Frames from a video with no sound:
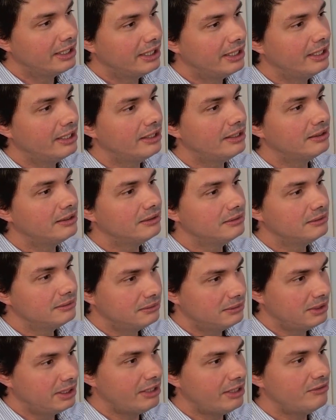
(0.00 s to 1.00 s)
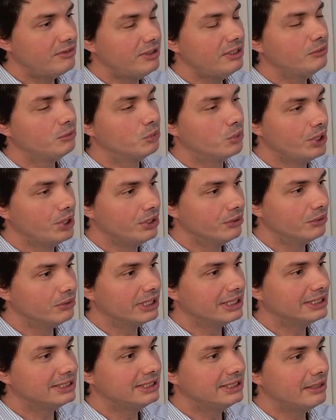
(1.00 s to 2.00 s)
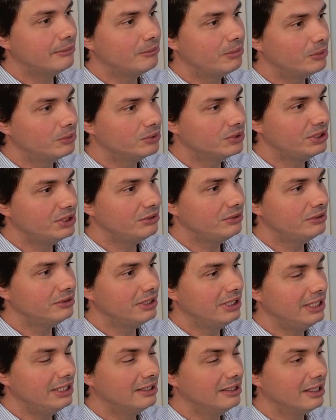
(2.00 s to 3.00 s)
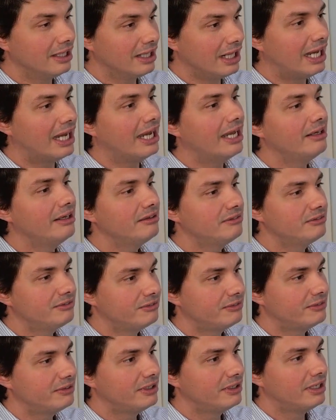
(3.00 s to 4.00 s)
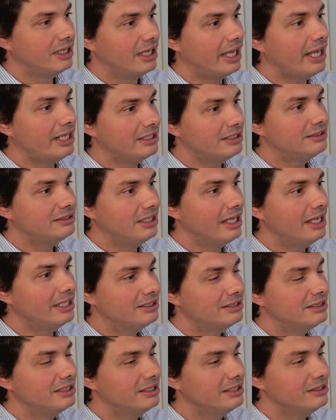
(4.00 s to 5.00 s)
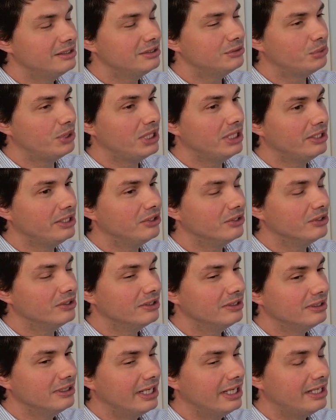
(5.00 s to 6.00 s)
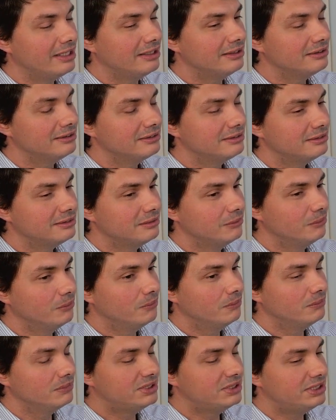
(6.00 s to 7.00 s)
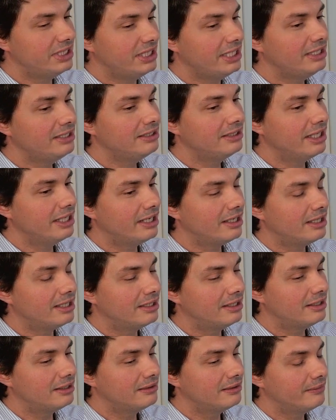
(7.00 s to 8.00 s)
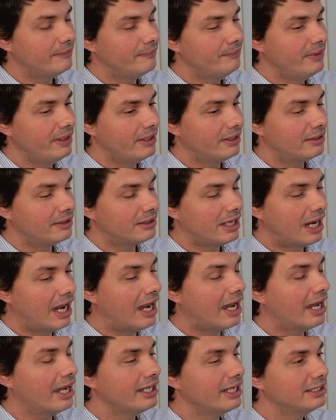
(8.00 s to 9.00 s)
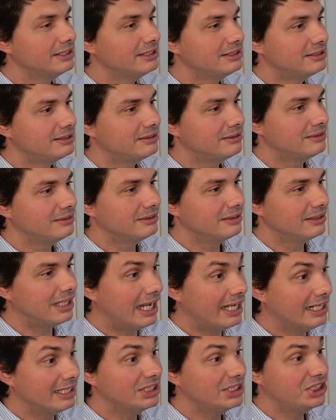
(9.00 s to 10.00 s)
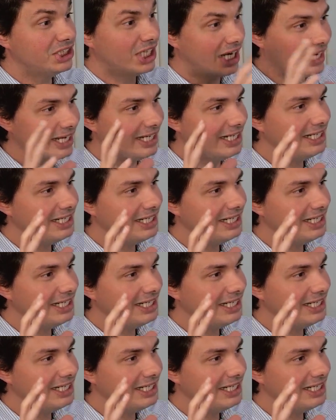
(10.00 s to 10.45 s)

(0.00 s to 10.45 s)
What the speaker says: and giving real examples in life, it is really good. And seeing their eyes kind of shining